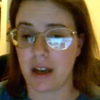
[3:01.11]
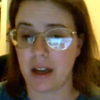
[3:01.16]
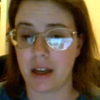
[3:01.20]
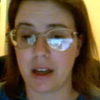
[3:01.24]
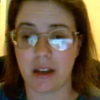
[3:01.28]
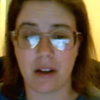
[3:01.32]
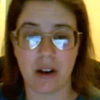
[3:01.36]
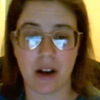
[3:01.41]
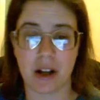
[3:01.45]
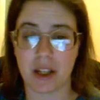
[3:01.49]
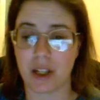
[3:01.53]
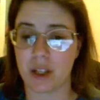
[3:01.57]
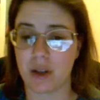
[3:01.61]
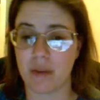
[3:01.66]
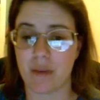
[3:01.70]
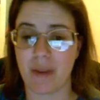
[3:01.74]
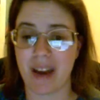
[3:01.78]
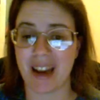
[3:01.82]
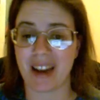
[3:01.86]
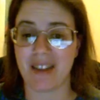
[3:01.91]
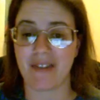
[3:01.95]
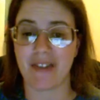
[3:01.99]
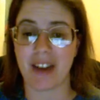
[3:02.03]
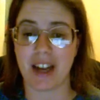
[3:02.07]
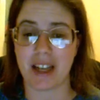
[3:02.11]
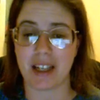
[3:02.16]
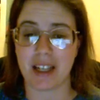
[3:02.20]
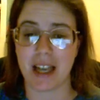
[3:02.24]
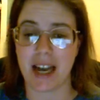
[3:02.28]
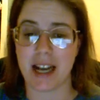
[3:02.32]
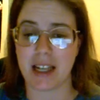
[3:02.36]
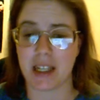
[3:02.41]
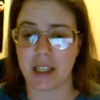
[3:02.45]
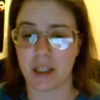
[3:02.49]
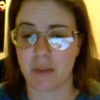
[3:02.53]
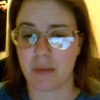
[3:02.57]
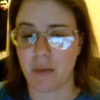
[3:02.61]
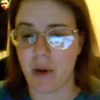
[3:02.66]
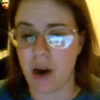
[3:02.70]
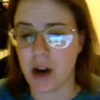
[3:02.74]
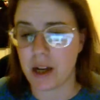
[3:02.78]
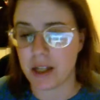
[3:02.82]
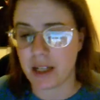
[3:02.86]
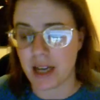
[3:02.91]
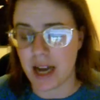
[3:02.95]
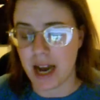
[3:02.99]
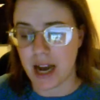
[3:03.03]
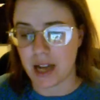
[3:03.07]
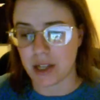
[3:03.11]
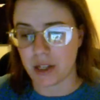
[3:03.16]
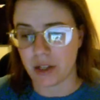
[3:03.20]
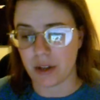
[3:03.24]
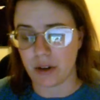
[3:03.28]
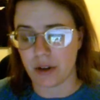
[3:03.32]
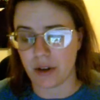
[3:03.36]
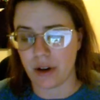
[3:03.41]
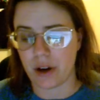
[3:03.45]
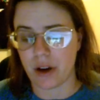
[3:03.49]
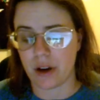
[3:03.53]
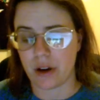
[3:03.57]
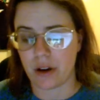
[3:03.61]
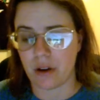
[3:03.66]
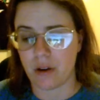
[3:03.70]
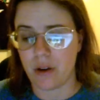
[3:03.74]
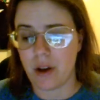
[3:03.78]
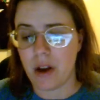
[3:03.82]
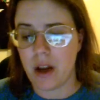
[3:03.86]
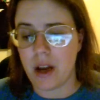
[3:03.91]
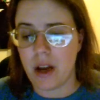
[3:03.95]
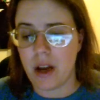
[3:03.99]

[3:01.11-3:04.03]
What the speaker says: He'd also make a fantastic broadcaster, you know.